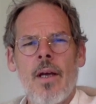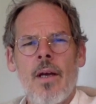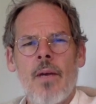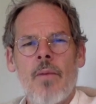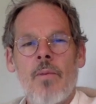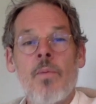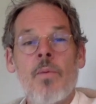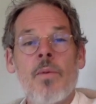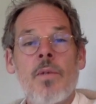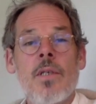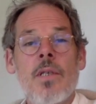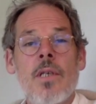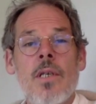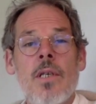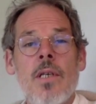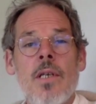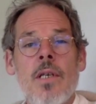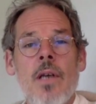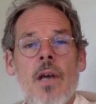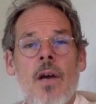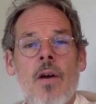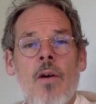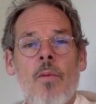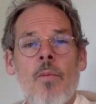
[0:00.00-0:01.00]
We will
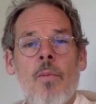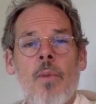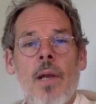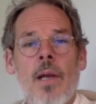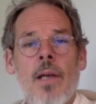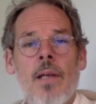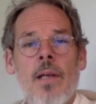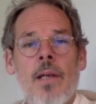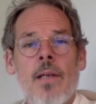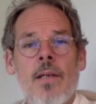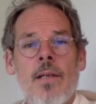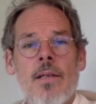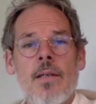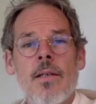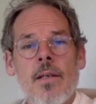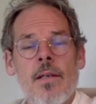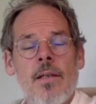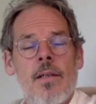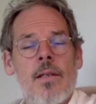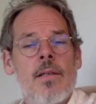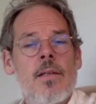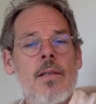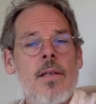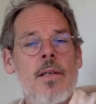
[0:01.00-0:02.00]
see our place
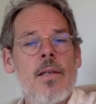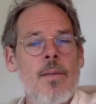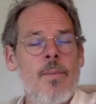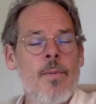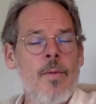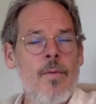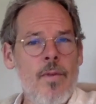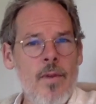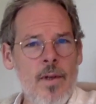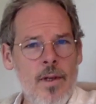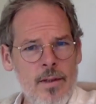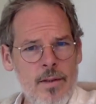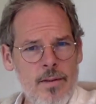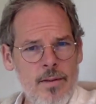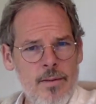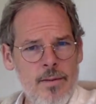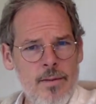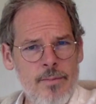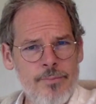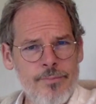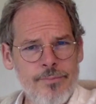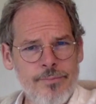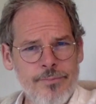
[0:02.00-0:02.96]
in the scheme of things.